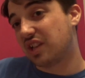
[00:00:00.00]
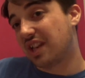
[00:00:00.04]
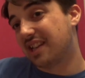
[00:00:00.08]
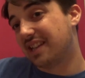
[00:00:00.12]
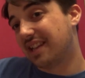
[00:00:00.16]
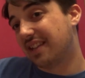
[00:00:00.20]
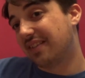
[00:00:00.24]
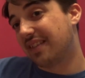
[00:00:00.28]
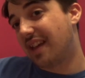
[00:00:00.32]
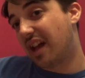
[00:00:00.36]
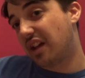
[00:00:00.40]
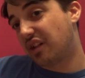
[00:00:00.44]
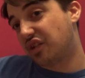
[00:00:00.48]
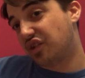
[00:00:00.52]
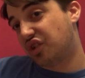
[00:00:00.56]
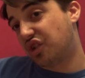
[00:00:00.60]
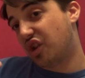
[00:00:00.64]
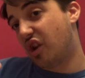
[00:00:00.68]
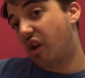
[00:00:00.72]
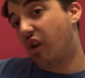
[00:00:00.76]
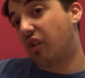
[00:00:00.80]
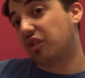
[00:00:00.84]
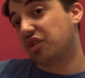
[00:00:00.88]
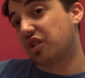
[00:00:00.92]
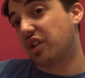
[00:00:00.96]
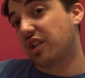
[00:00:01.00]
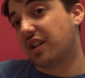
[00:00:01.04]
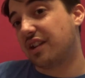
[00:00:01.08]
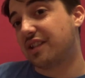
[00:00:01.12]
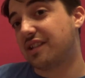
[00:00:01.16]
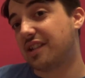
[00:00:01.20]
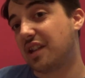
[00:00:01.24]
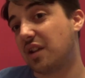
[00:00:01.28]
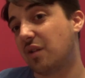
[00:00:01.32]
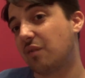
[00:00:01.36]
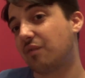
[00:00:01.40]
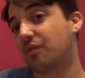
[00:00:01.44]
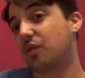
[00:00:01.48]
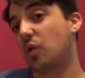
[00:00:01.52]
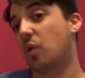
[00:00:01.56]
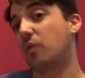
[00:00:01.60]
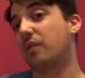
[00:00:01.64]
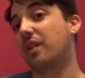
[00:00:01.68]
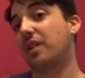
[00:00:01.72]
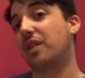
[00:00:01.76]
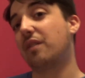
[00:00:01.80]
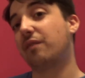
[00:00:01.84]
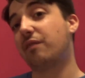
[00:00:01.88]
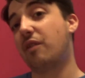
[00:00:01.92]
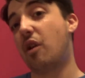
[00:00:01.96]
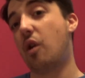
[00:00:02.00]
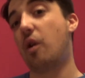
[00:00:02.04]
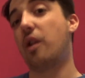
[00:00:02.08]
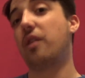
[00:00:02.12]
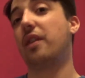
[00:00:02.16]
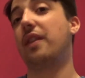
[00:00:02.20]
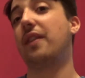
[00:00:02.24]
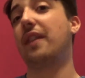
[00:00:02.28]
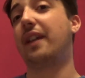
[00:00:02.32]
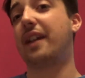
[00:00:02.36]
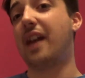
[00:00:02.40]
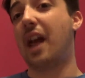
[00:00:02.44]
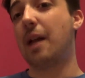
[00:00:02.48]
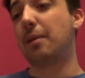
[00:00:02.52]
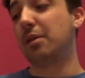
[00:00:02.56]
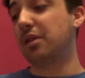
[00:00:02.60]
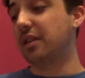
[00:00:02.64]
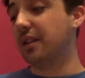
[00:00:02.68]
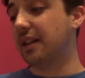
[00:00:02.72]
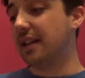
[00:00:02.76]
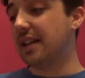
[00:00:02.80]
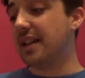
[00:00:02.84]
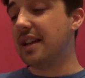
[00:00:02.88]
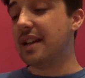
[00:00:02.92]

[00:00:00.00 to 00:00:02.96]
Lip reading: is in that charger instead of sort of in the phone and in the cable.